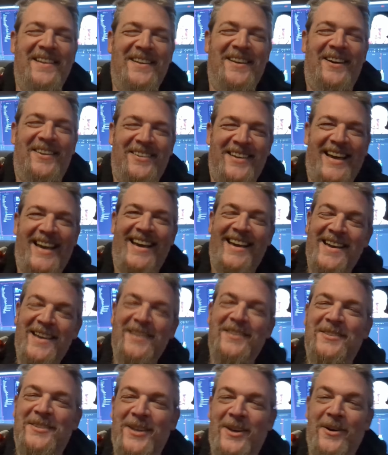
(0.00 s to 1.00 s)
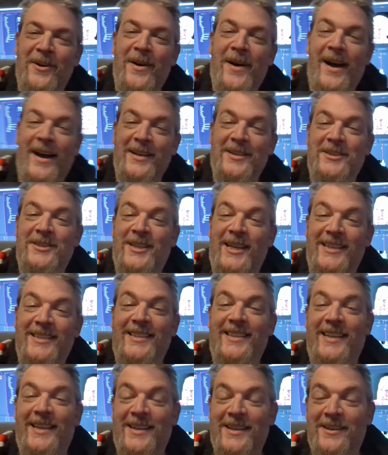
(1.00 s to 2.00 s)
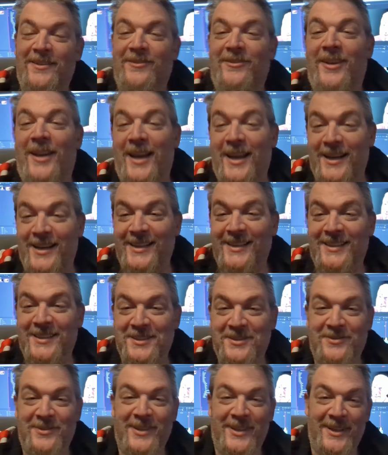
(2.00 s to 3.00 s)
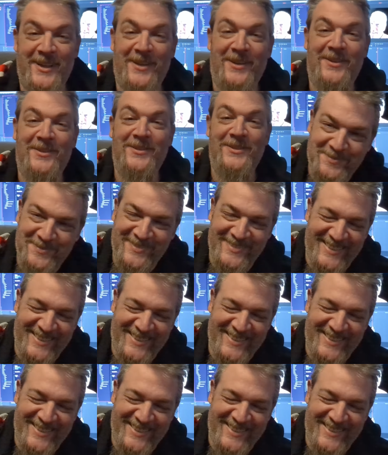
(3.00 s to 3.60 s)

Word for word: Okay, so I just got to the end of editing this video.